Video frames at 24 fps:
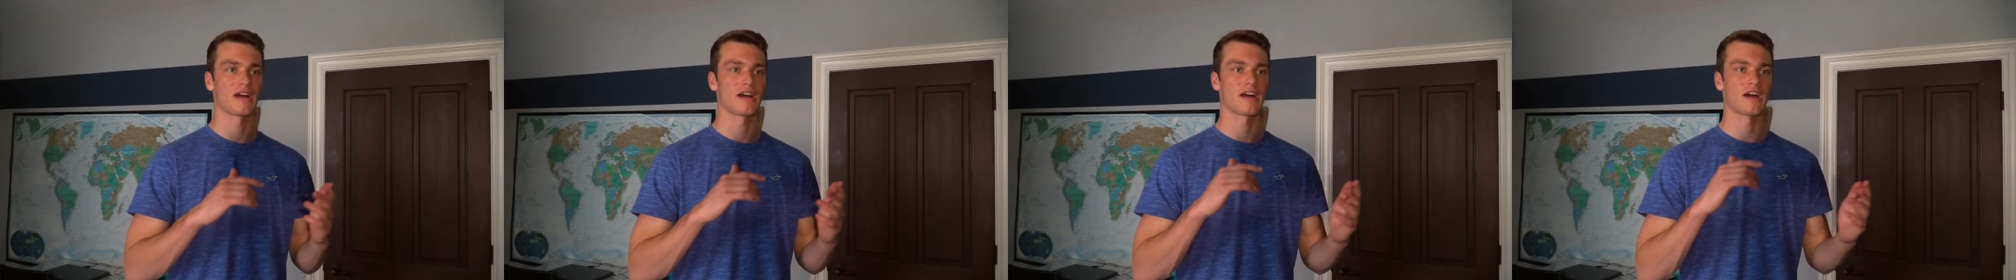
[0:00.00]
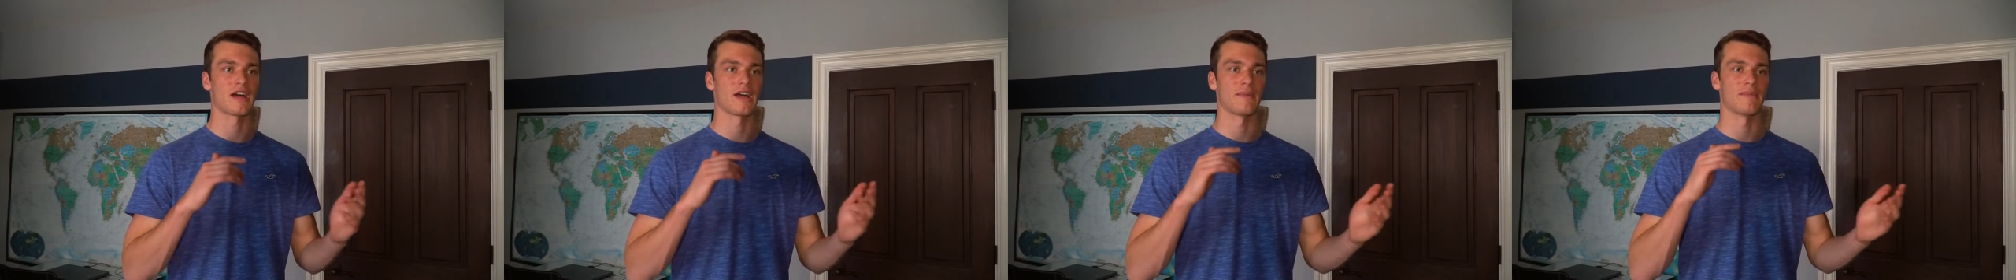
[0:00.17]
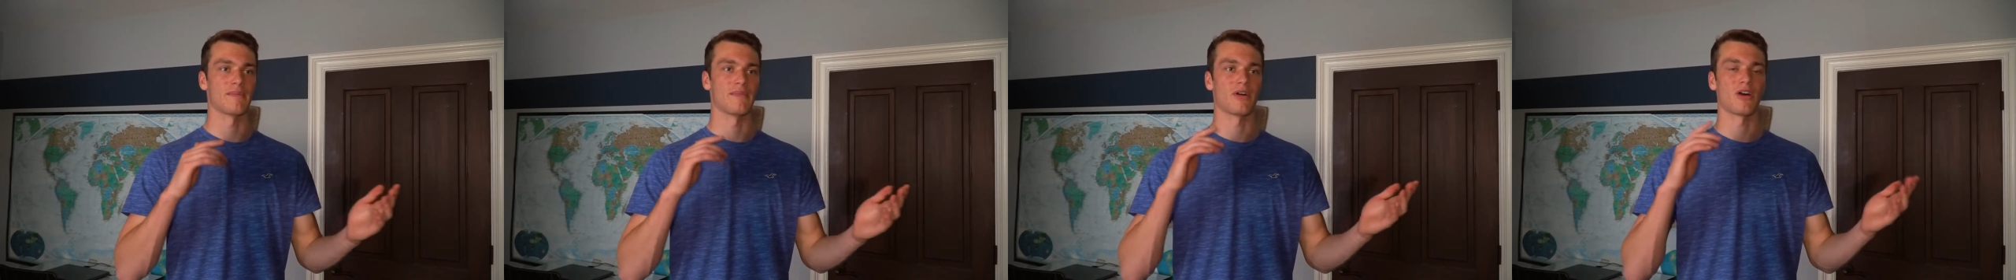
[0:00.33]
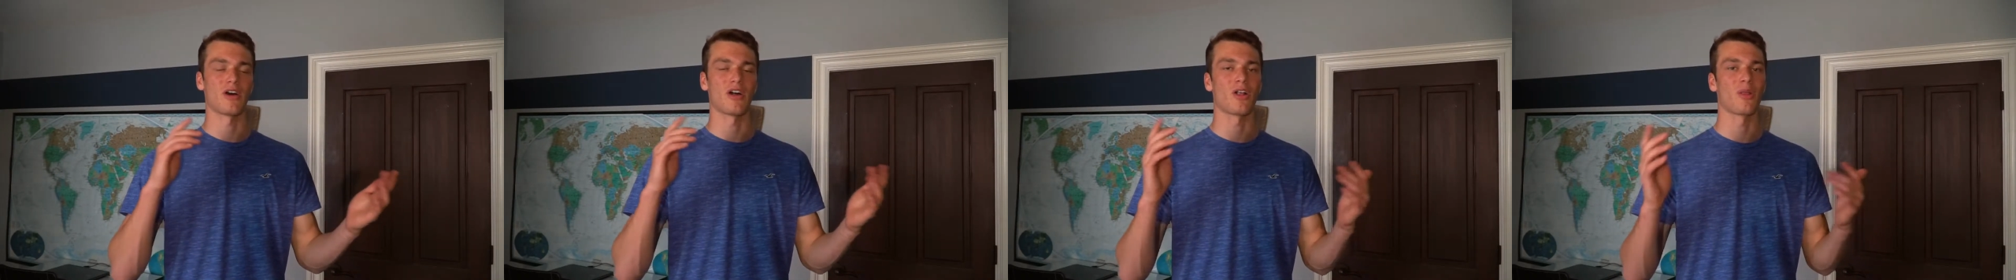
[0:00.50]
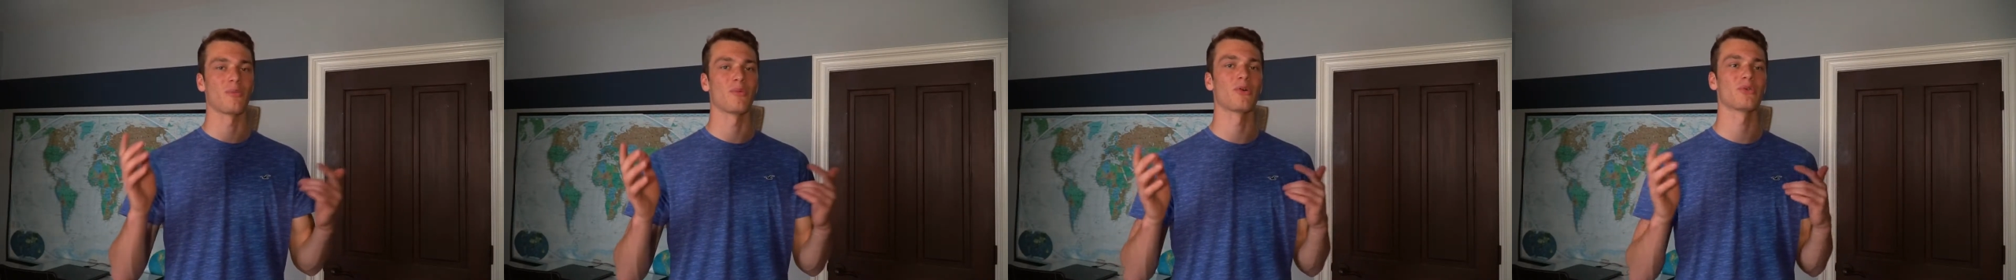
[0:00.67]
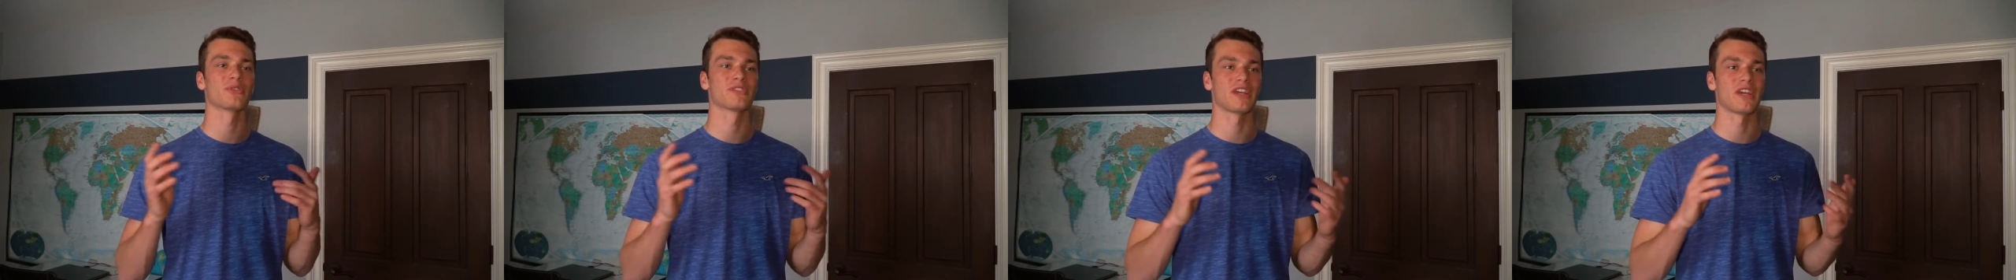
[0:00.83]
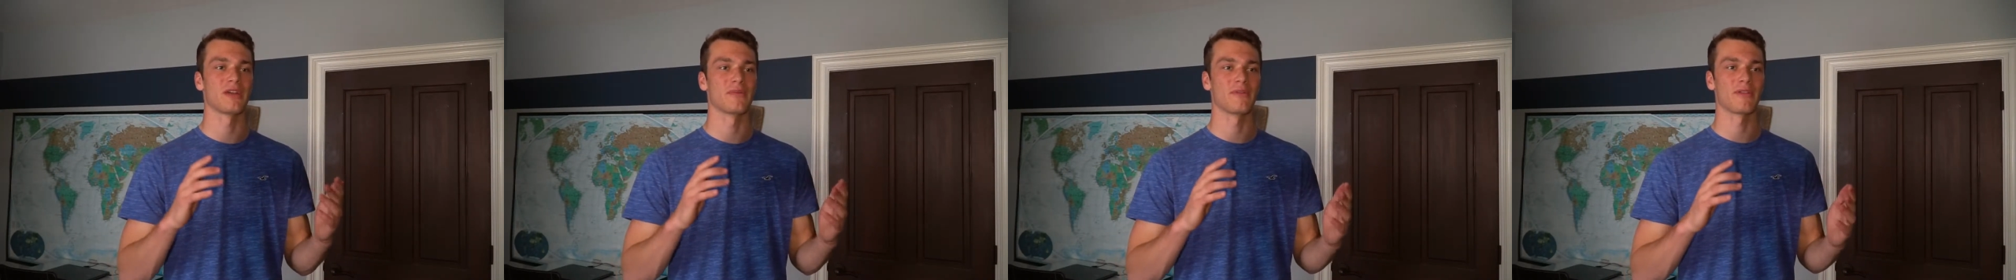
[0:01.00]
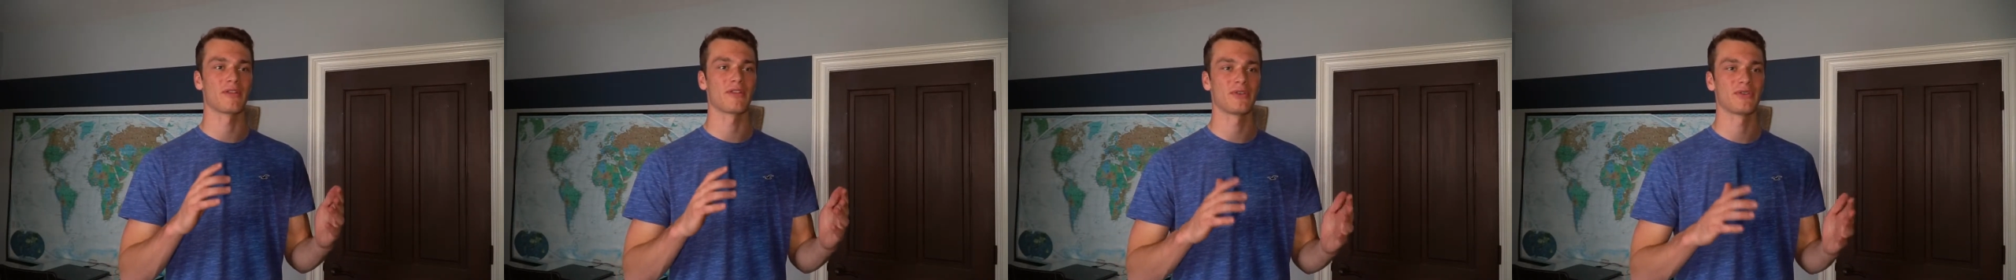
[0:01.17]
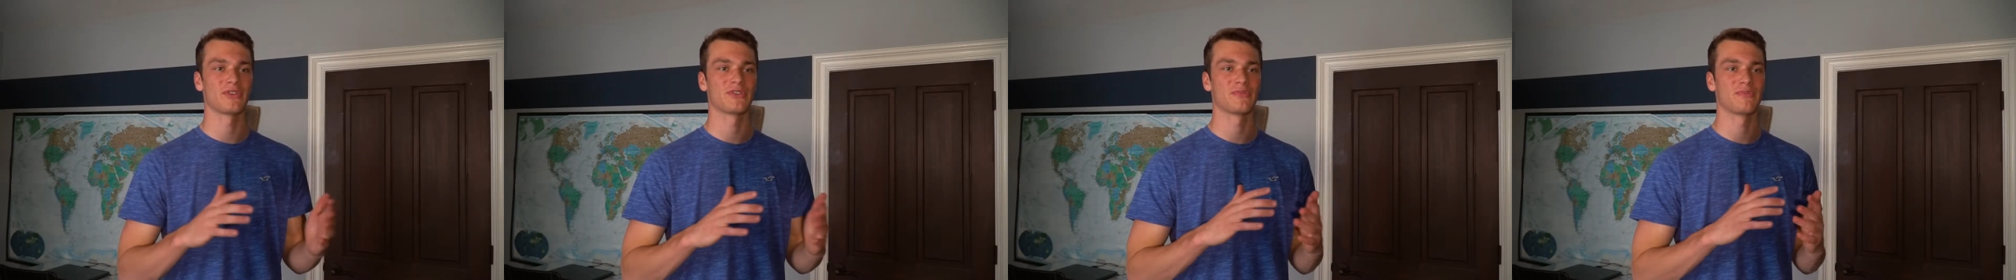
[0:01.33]
I'm almost
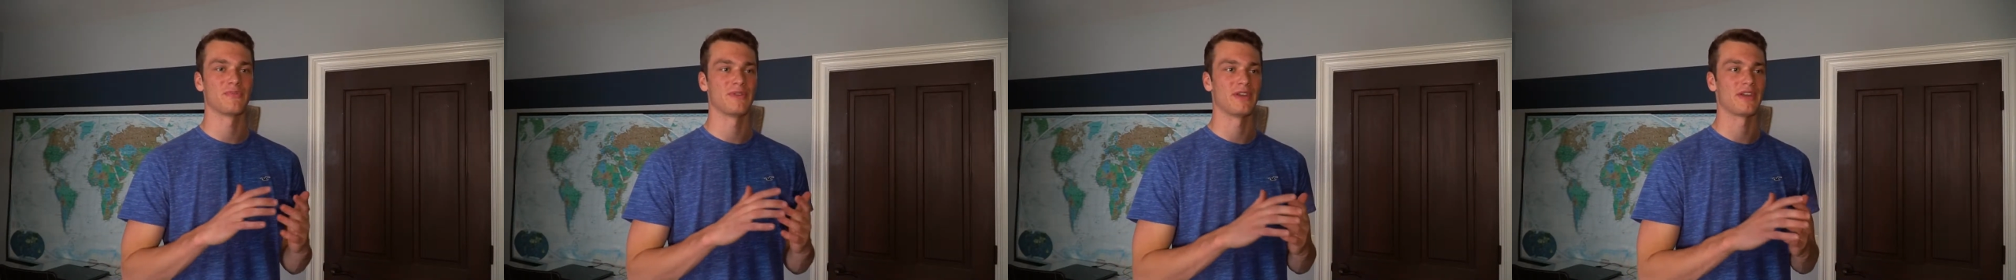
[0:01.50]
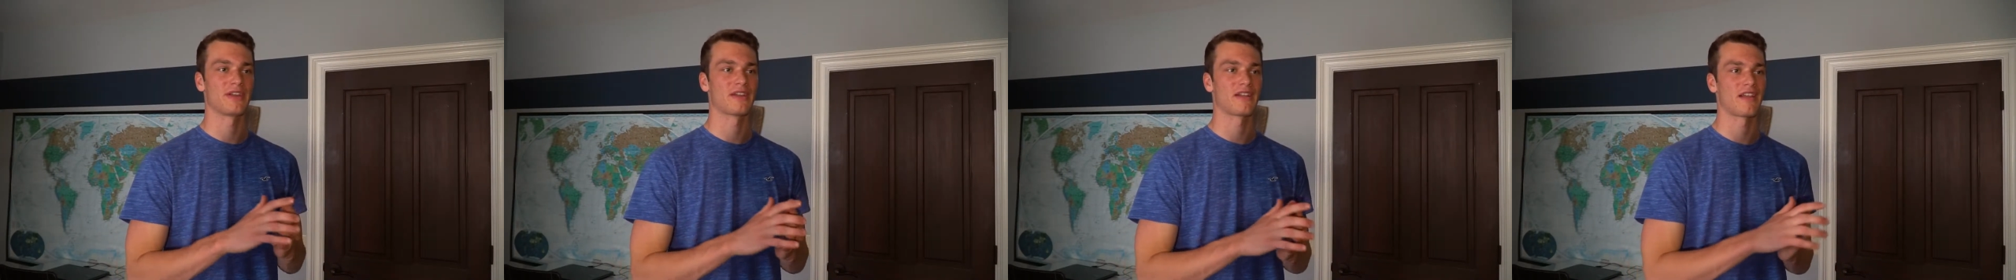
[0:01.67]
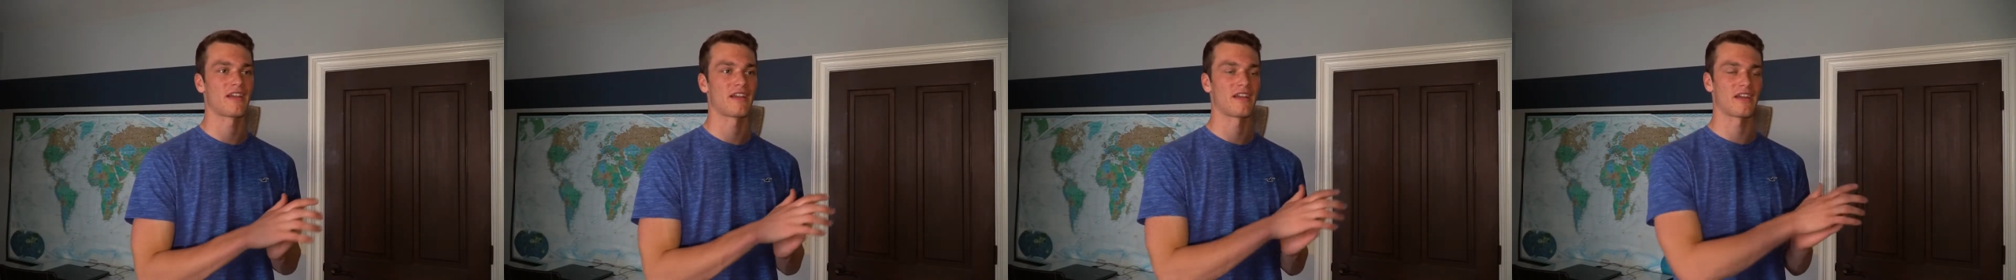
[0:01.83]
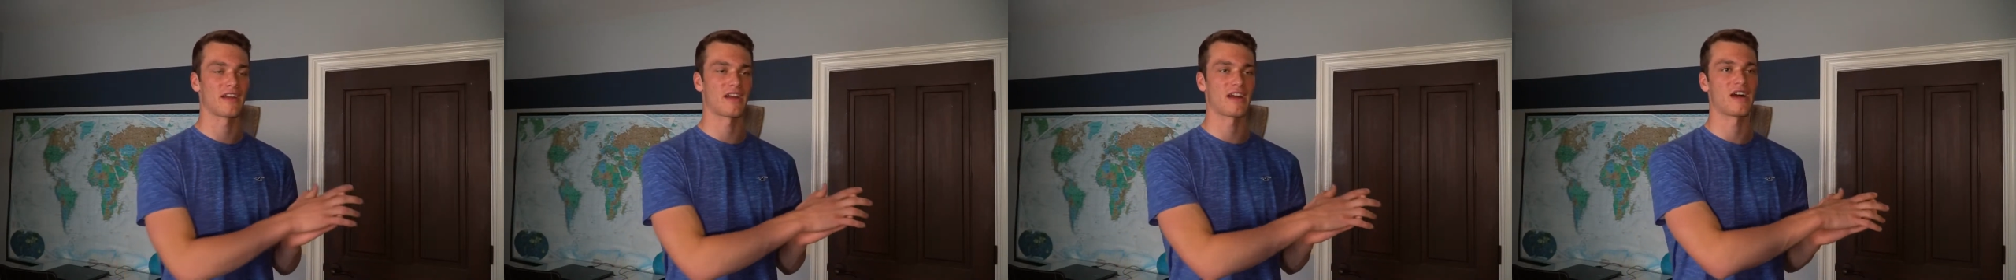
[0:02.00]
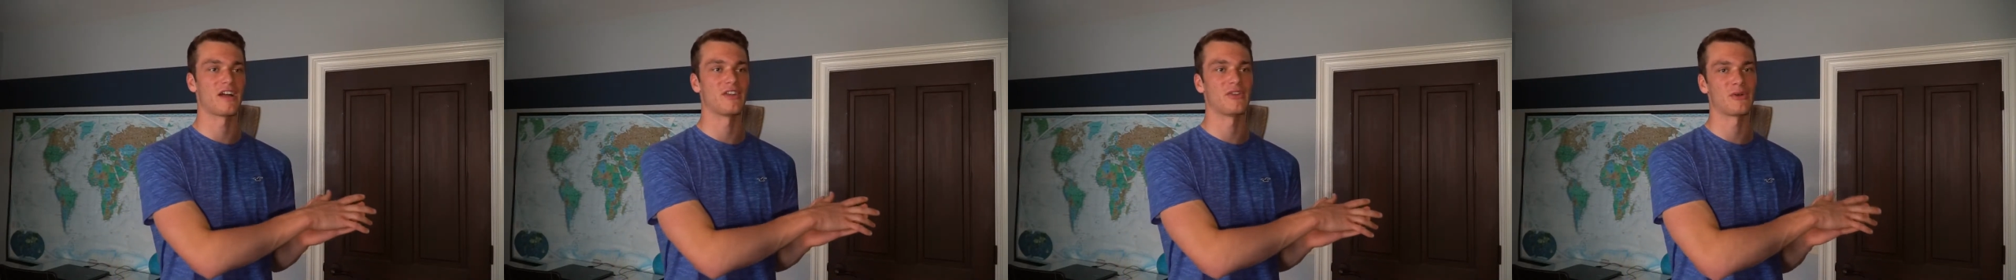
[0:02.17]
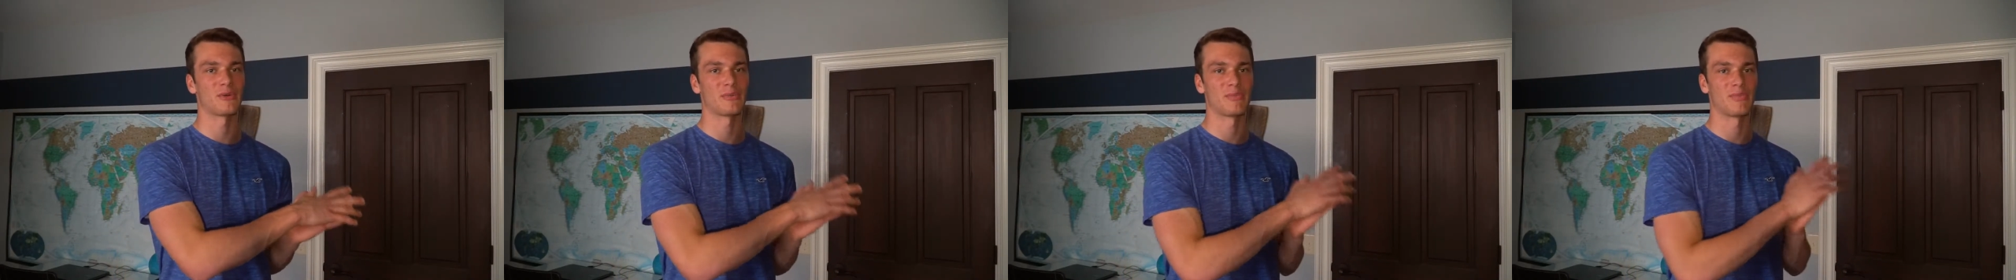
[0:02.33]
able to speak like other